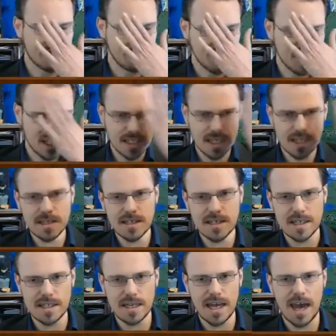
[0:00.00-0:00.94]
When it
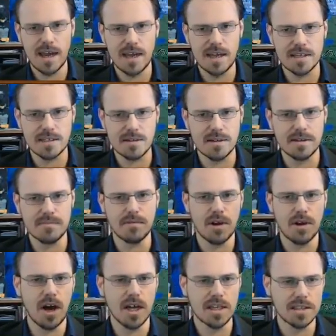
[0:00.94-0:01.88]
changes his
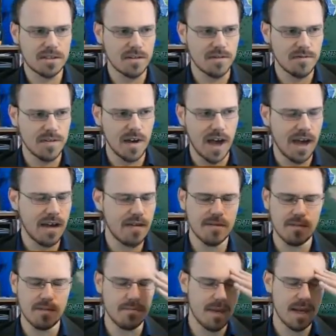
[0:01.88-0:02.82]
cost to 5,
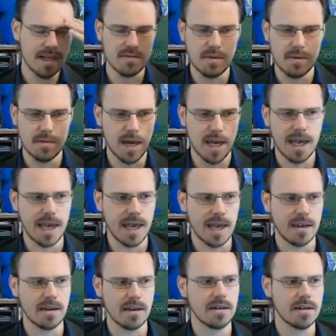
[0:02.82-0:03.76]
it messed with my
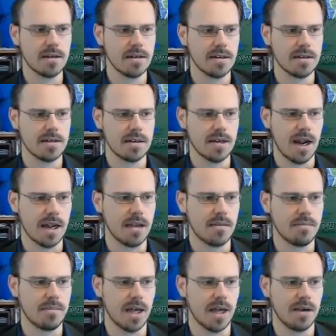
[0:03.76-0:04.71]
head. I
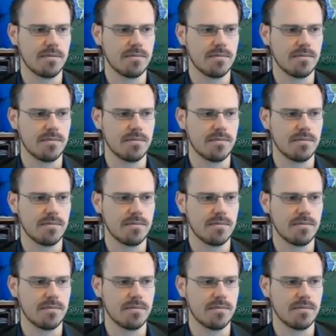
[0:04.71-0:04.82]
keep, like...